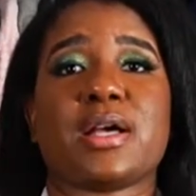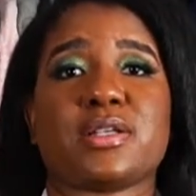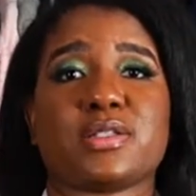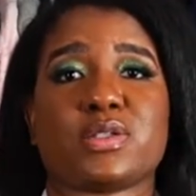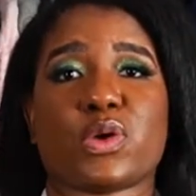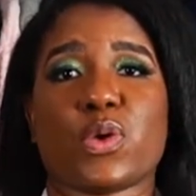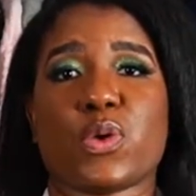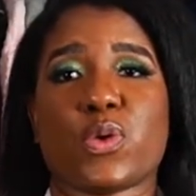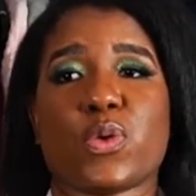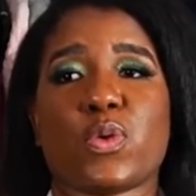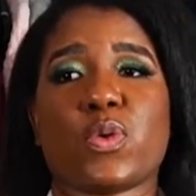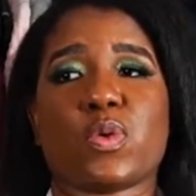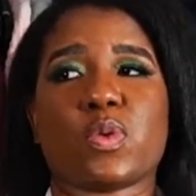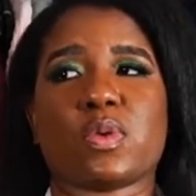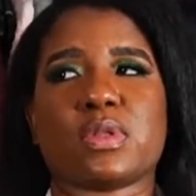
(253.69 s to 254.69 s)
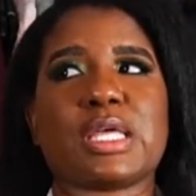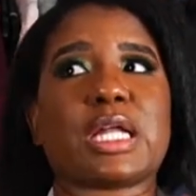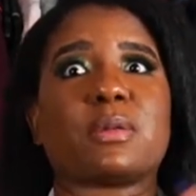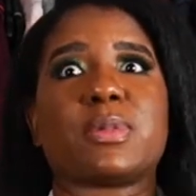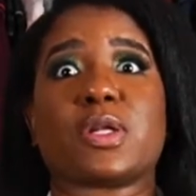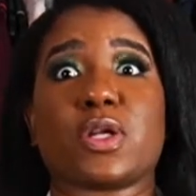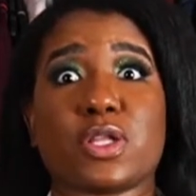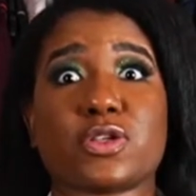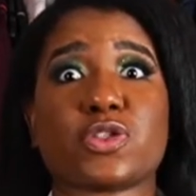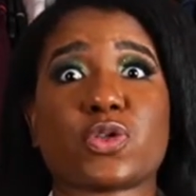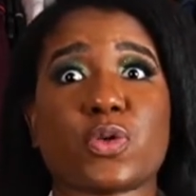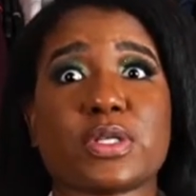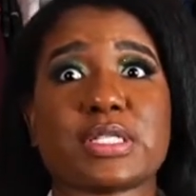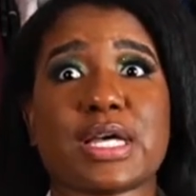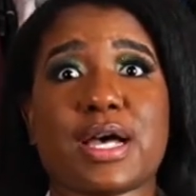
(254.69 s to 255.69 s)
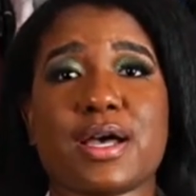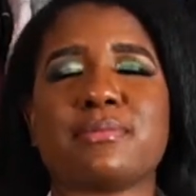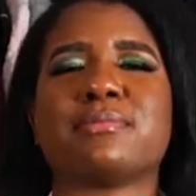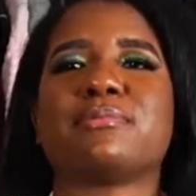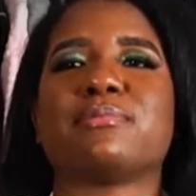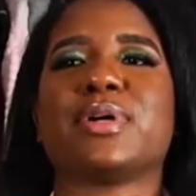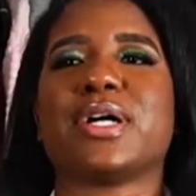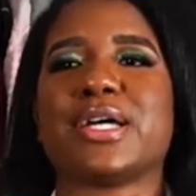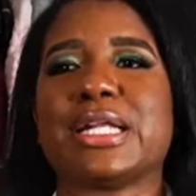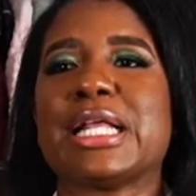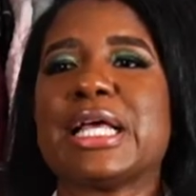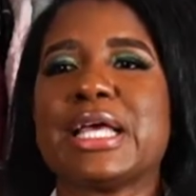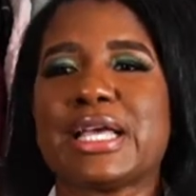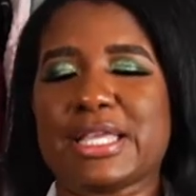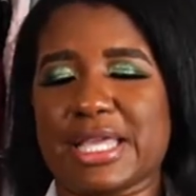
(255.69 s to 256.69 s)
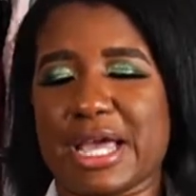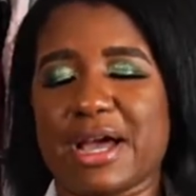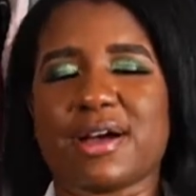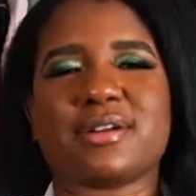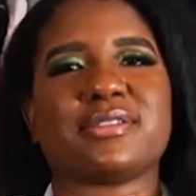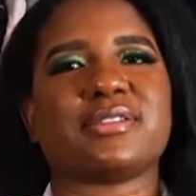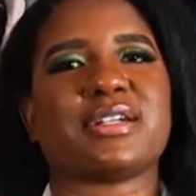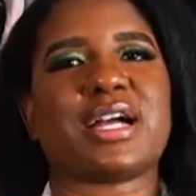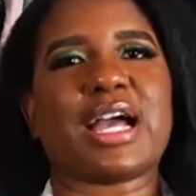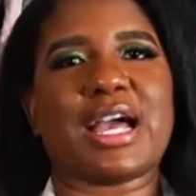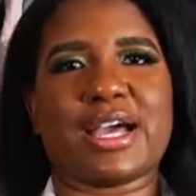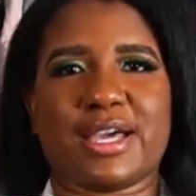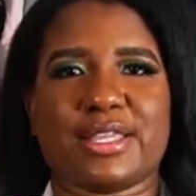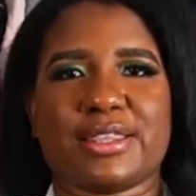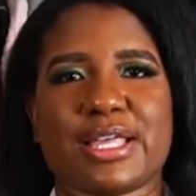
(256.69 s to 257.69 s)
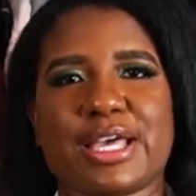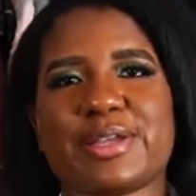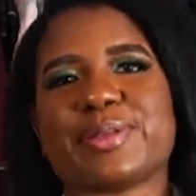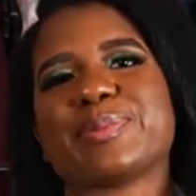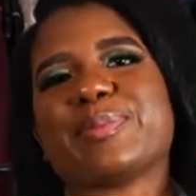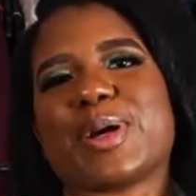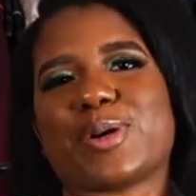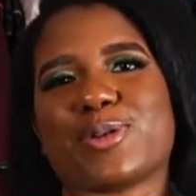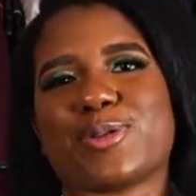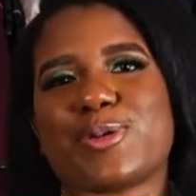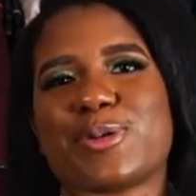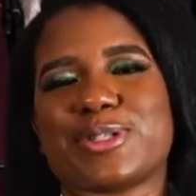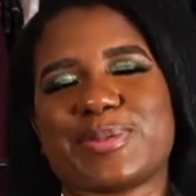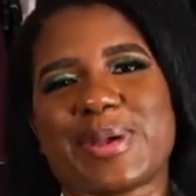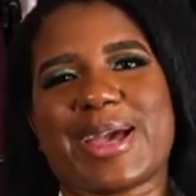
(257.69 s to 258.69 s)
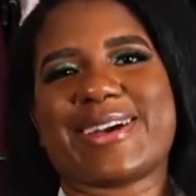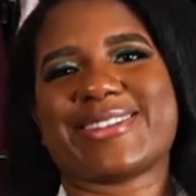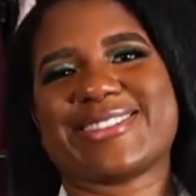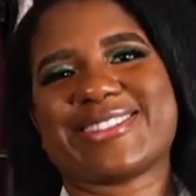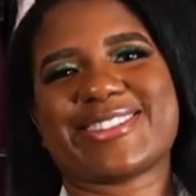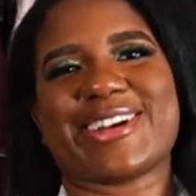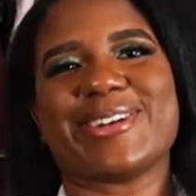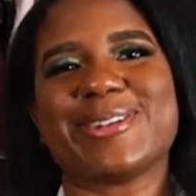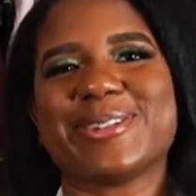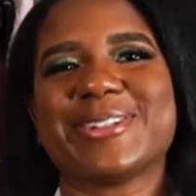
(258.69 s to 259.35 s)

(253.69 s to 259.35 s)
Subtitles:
So that'll be another story time. But yeah, I like Michael Kors bags. So